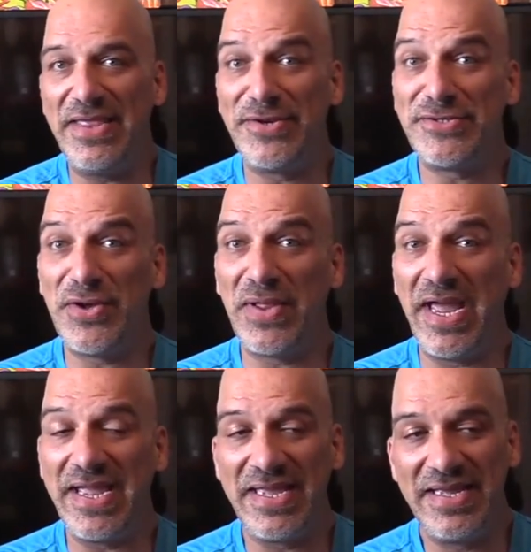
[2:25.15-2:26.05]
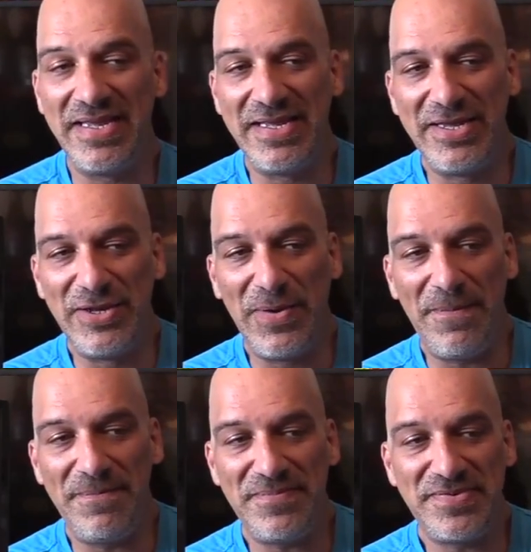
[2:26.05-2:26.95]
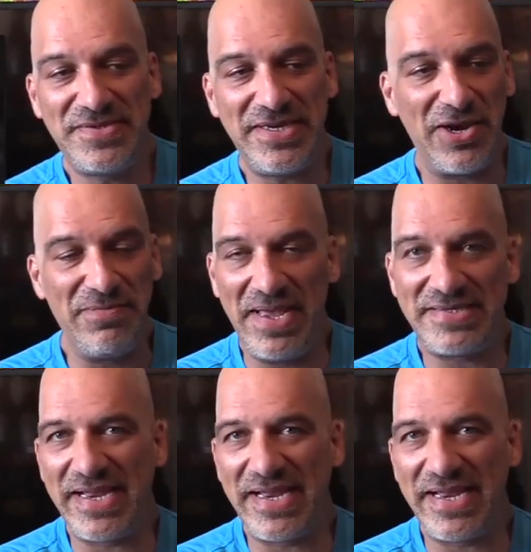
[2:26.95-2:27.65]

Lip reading: There's no like Sierra Mist.